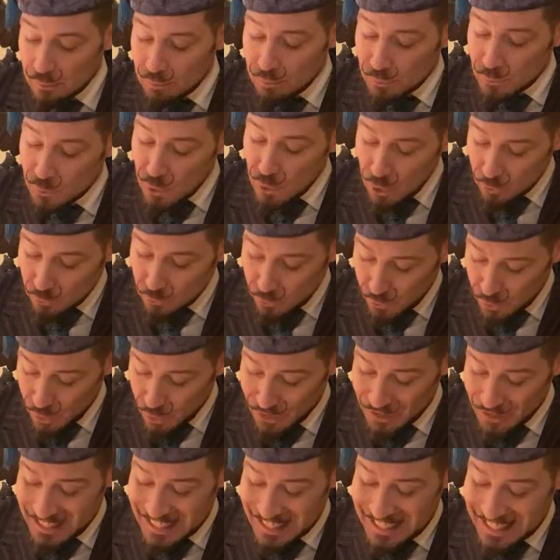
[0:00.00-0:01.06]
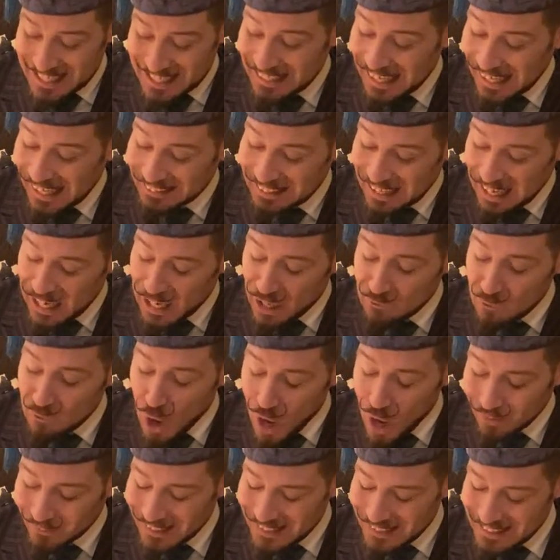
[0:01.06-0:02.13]
Dr. Constantine and I have
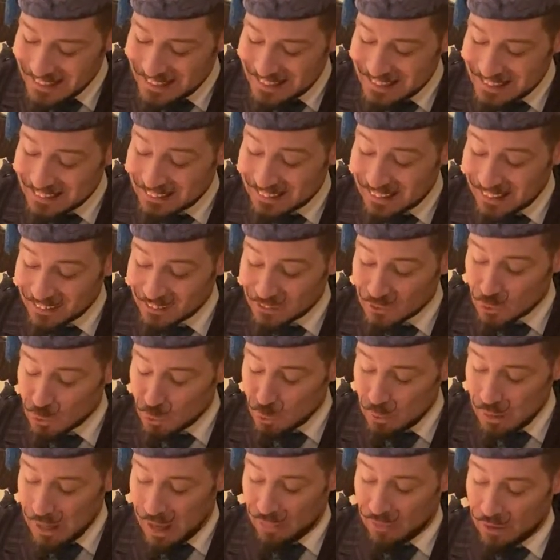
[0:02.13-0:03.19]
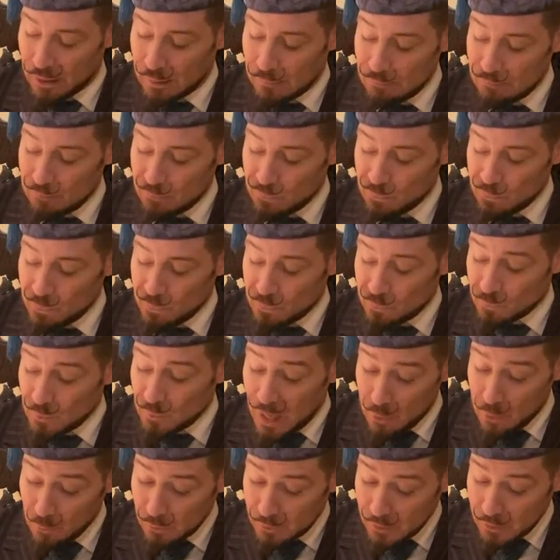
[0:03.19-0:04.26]
already discussed together. I
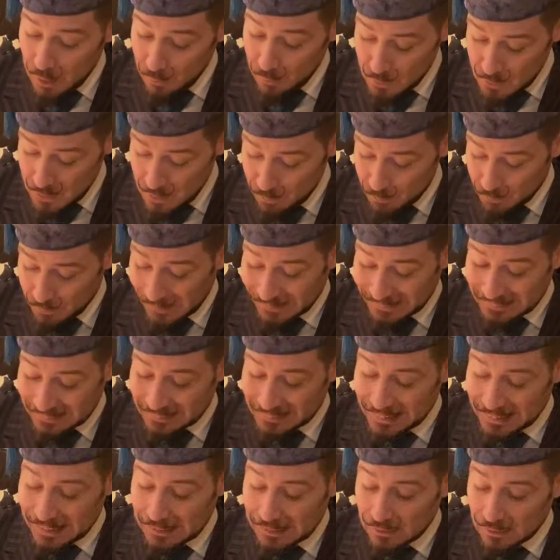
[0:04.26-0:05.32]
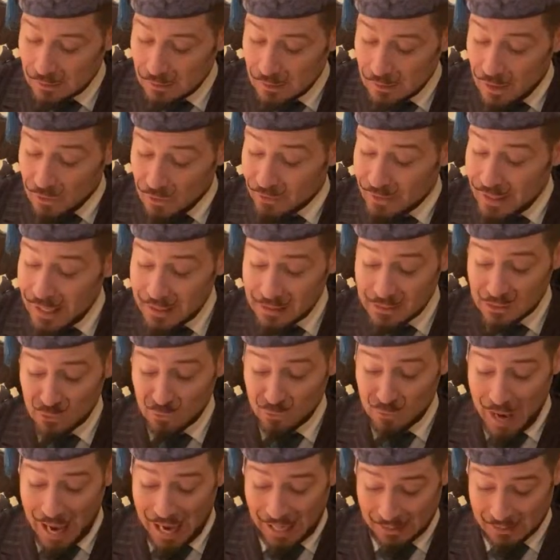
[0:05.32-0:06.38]
will come to them presently. The next
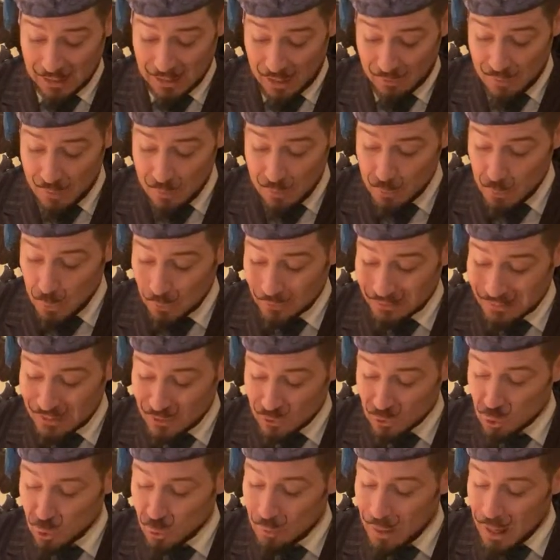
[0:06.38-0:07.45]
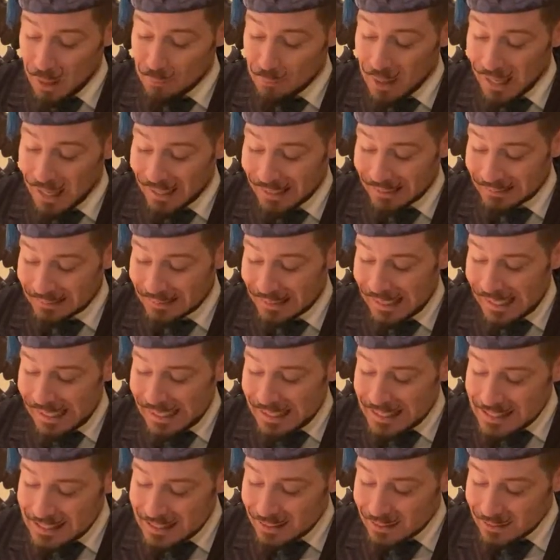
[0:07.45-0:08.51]
fact of importance to my mind
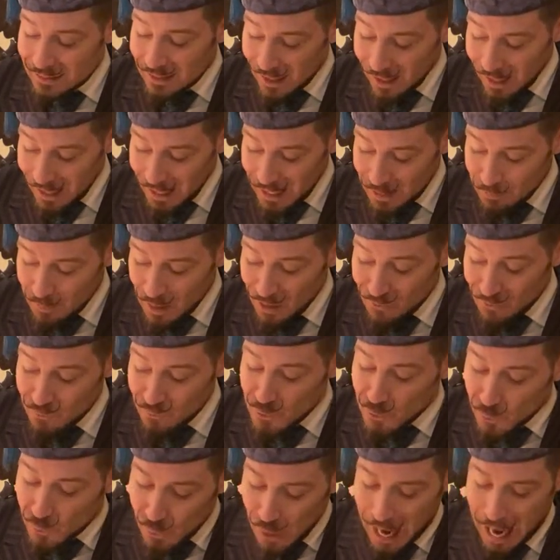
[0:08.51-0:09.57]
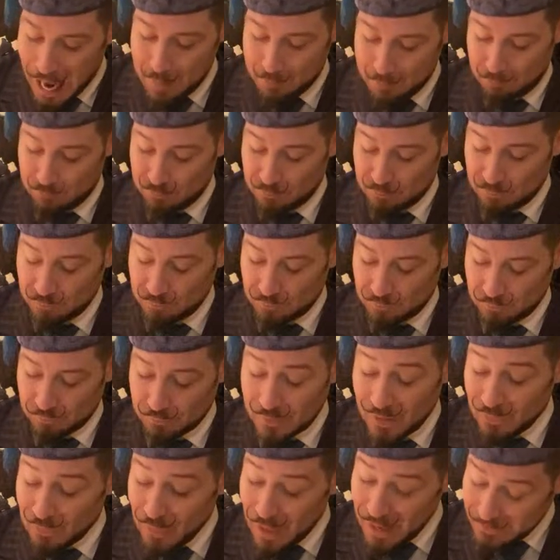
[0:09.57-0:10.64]
is the time of the crime.
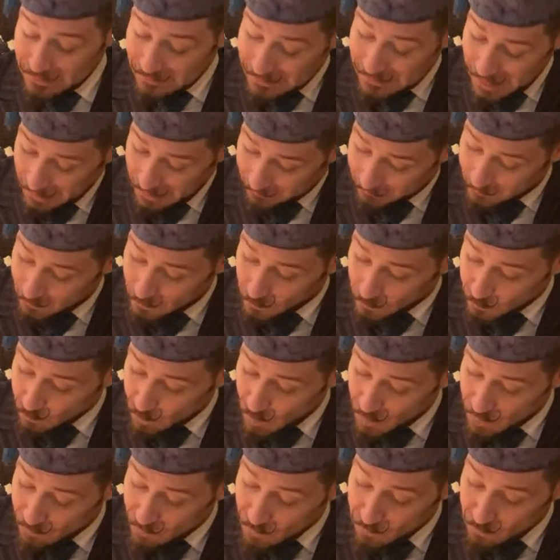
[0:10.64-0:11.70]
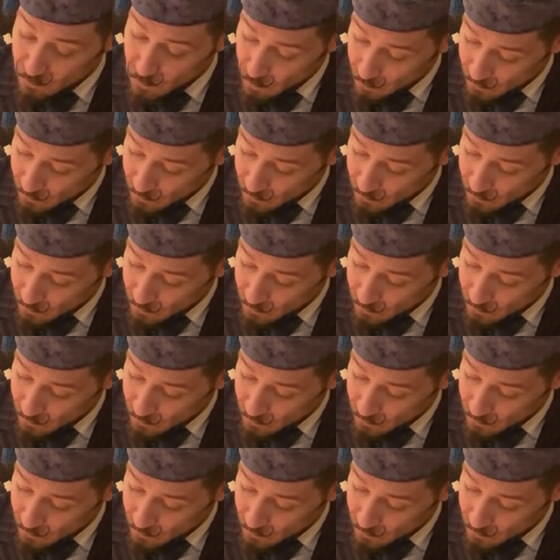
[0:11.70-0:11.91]
That again is one of the few